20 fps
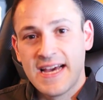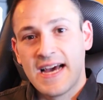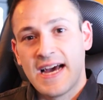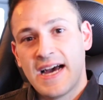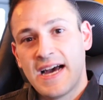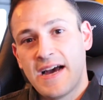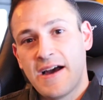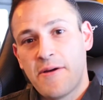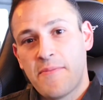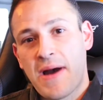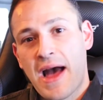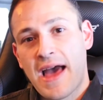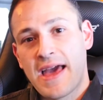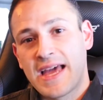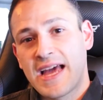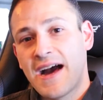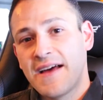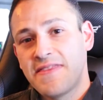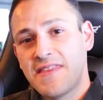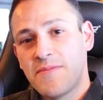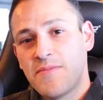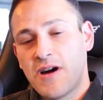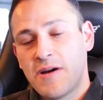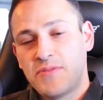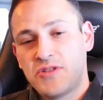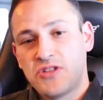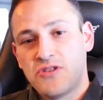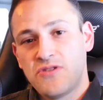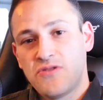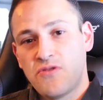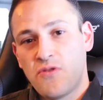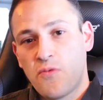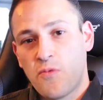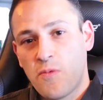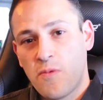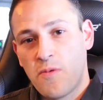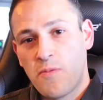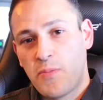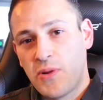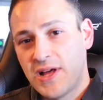I got them up to
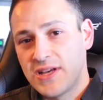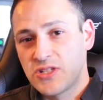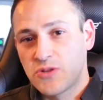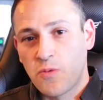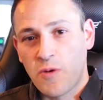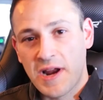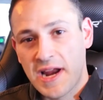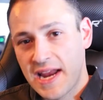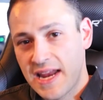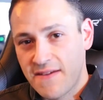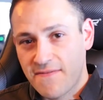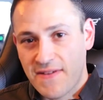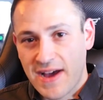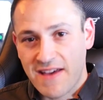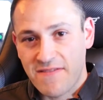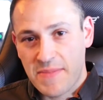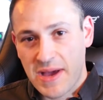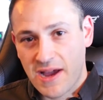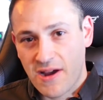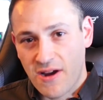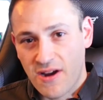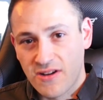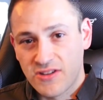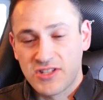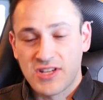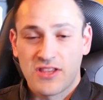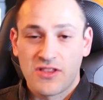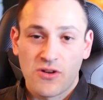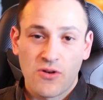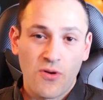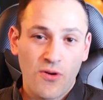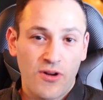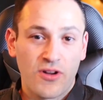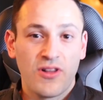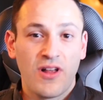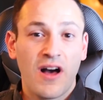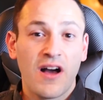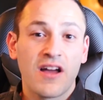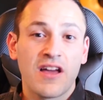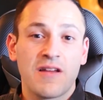plus 185 megahertz on the core
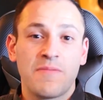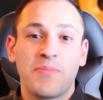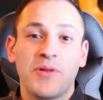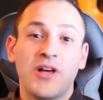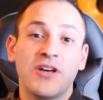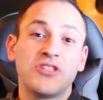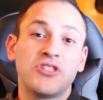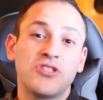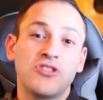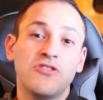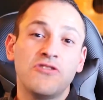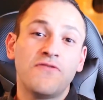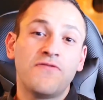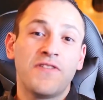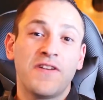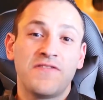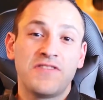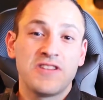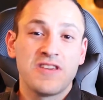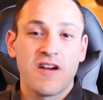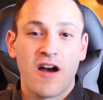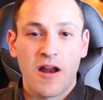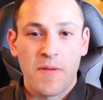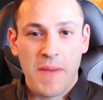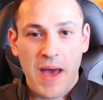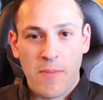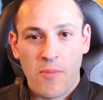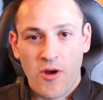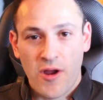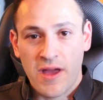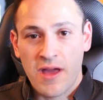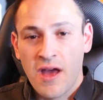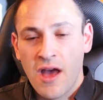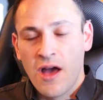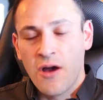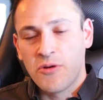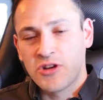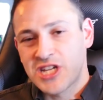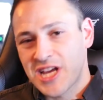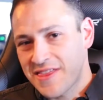clock and plus 250 on memory,
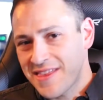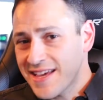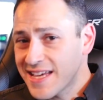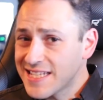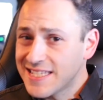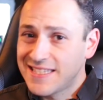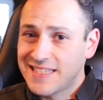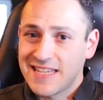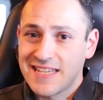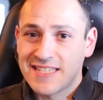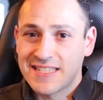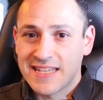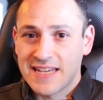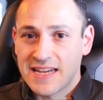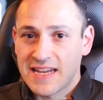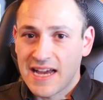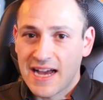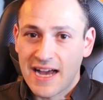which I think is decent.